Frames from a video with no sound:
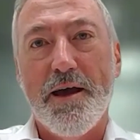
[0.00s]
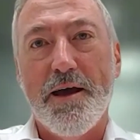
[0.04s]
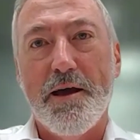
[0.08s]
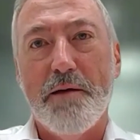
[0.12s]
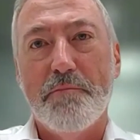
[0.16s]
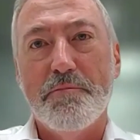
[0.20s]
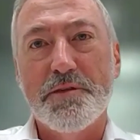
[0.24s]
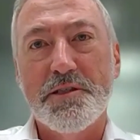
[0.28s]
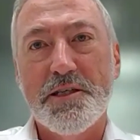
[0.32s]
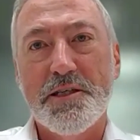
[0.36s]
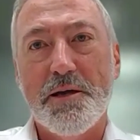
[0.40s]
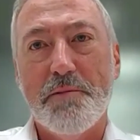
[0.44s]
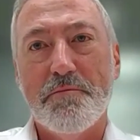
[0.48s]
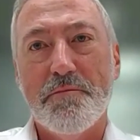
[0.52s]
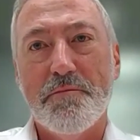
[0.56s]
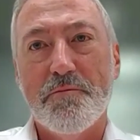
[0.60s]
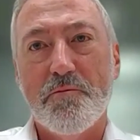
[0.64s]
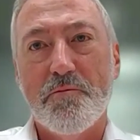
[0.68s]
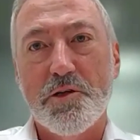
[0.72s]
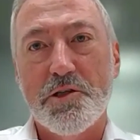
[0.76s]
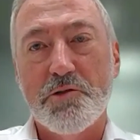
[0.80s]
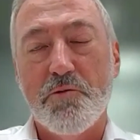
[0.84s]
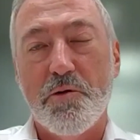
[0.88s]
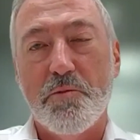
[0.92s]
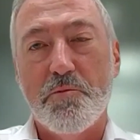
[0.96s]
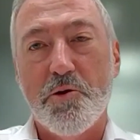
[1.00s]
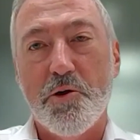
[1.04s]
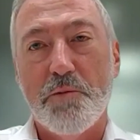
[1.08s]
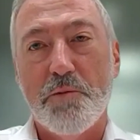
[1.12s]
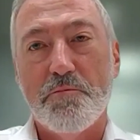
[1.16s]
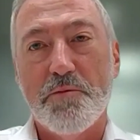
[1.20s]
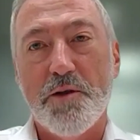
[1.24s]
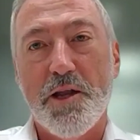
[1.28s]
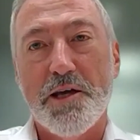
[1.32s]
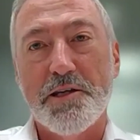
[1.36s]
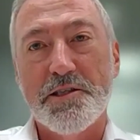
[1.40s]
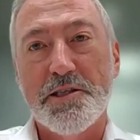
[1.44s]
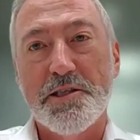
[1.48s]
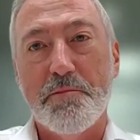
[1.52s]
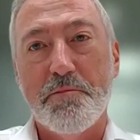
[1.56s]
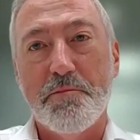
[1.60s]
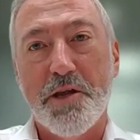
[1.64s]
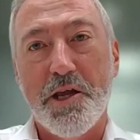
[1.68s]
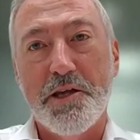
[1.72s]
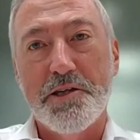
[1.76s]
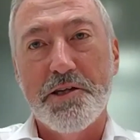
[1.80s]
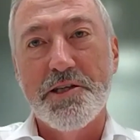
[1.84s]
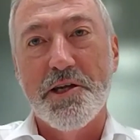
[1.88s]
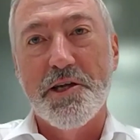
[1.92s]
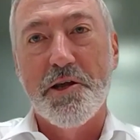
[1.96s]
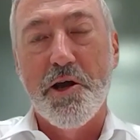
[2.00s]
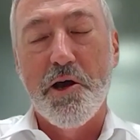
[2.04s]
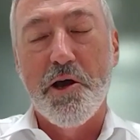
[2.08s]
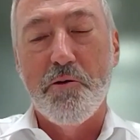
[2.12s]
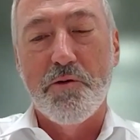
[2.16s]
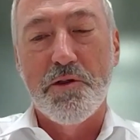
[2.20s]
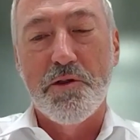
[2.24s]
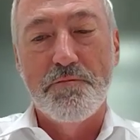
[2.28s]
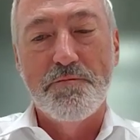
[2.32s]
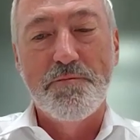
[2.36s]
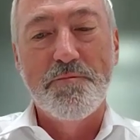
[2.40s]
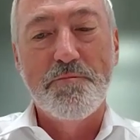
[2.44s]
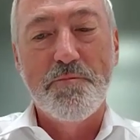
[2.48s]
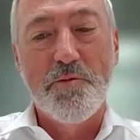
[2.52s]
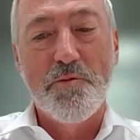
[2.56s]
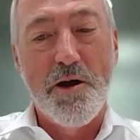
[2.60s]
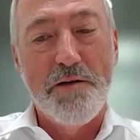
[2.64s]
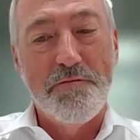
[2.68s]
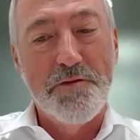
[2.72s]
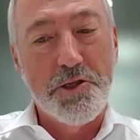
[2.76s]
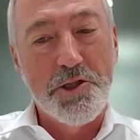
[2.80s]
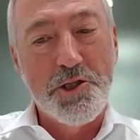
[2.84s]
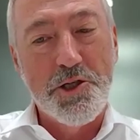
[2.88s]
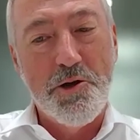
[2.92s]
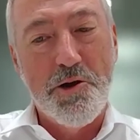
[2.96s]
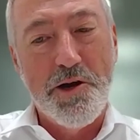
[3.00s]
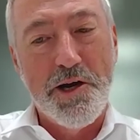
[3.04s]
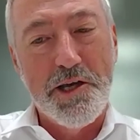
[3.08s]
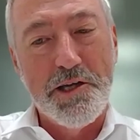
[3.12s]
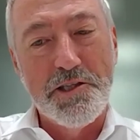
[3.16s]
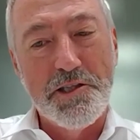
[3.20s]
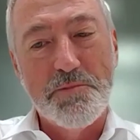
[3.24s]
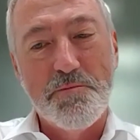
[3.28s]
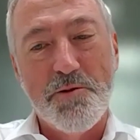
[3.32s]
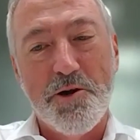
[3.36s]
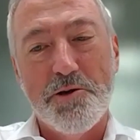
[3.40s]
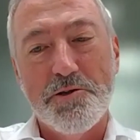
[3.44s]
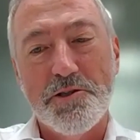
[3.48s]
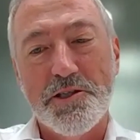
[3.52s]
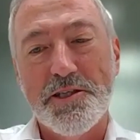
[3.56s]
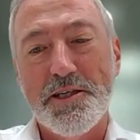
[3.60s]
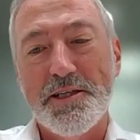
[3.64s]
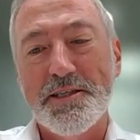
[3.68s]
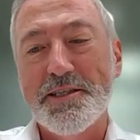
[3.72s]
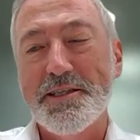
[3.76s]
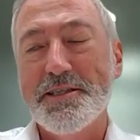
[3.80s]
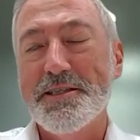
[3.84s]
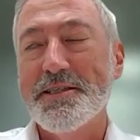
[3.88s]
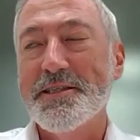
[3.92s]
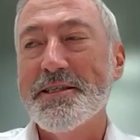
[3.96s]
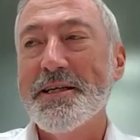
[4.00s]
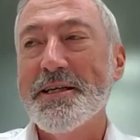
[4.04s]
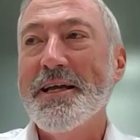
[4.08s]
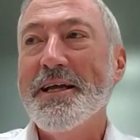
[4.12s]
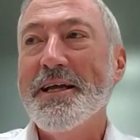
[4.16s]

some which we put in place some years ago with private Chinese processors,